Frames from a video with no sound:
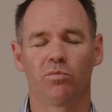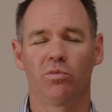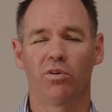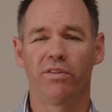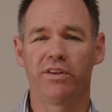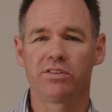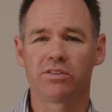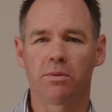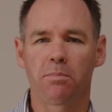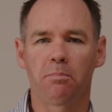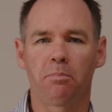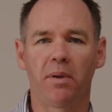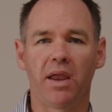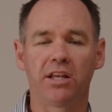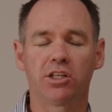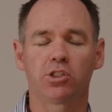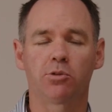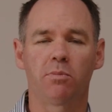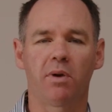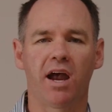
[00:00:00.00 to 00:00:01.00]
Well, there's a
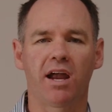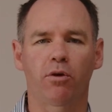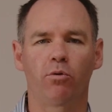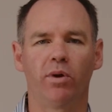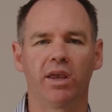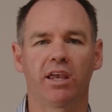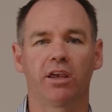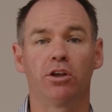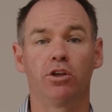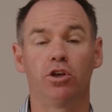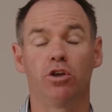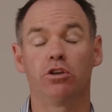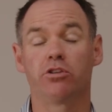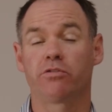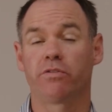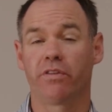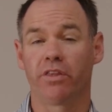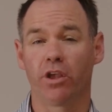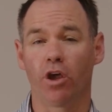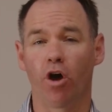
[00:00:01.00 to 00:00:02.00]
benchmark we can
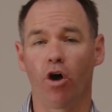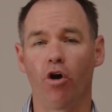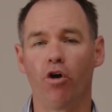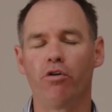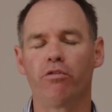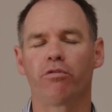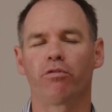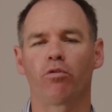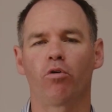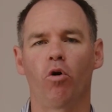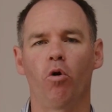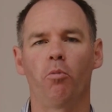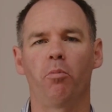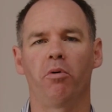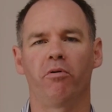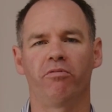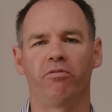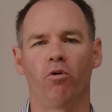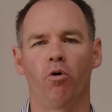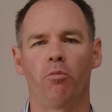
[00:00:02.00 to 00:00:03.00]
use for the overall
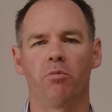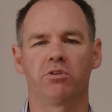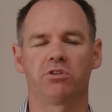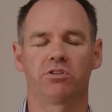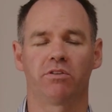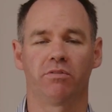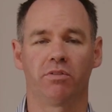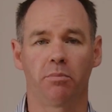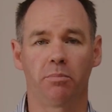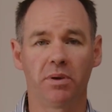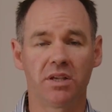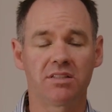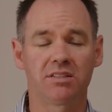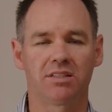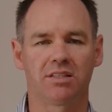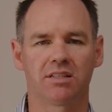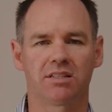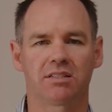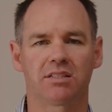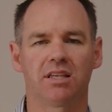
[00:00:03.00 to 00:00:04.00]
performance of the
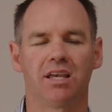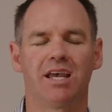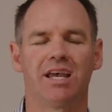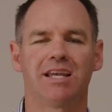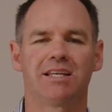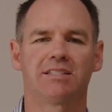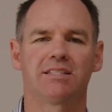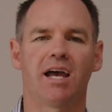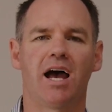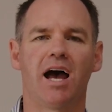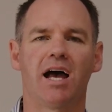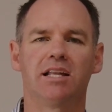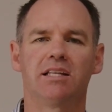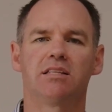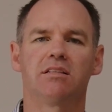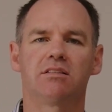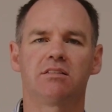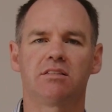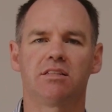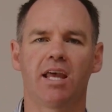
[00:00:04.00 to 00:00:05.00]
business to
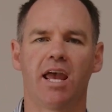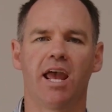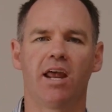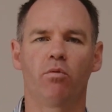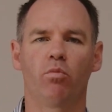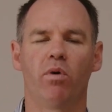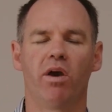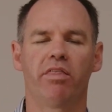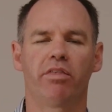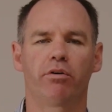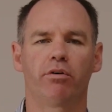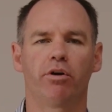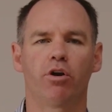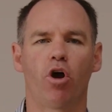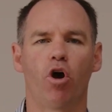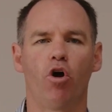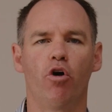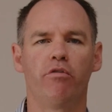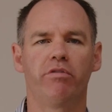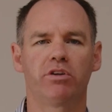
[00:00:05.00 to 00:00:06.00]
understand whether
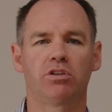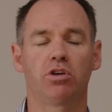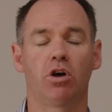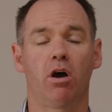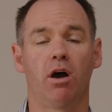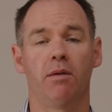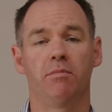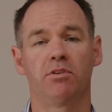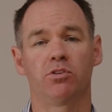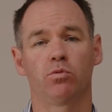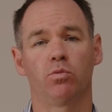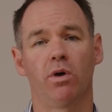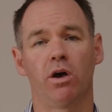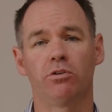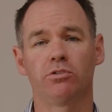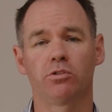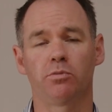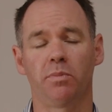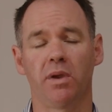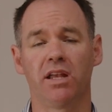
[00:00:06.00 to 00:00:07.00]
an overtime is
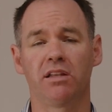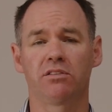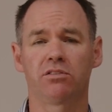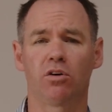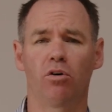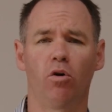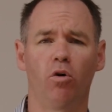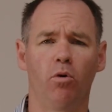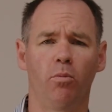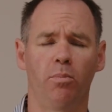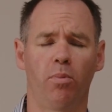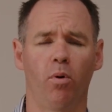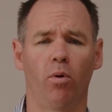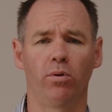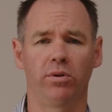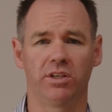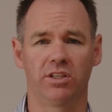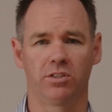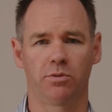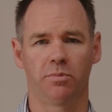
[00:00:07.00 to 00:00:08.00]
well spent or
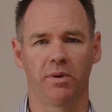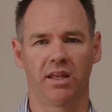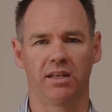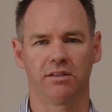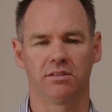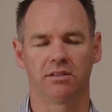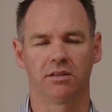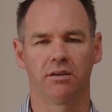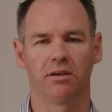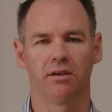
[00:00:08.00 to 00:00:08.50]
poorly spent.